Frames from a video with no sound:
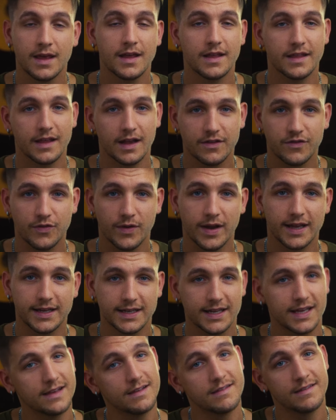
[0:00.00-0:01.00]
That's
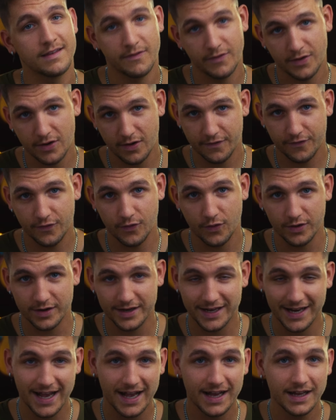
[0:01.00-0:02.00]
right, A7R4.
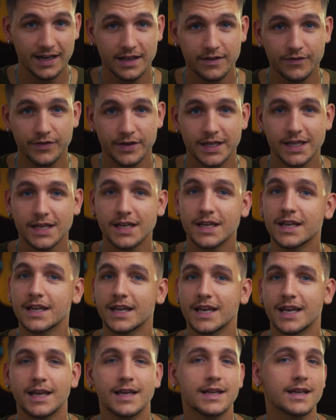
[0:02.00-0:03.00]
Not even
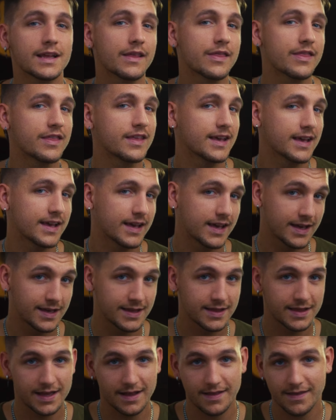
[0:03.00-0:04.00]

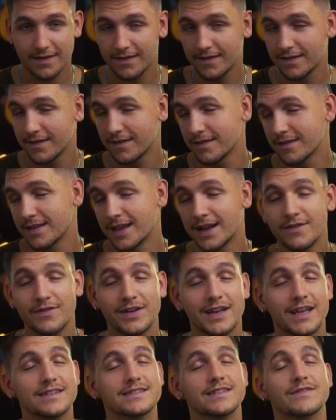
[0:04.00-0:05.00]
anything that's, not even
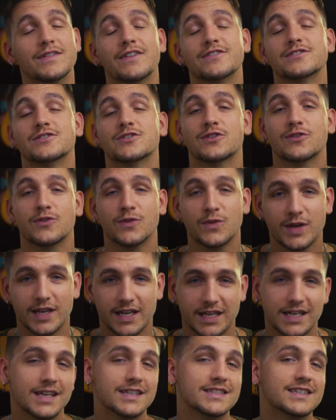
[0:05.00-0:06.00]
A7S3,
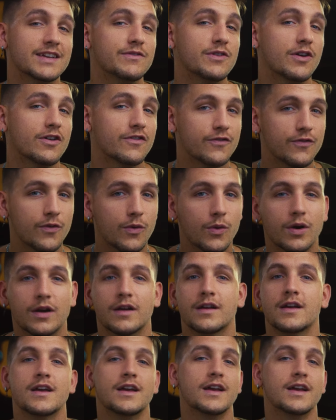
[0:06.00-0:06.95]
an A7R4.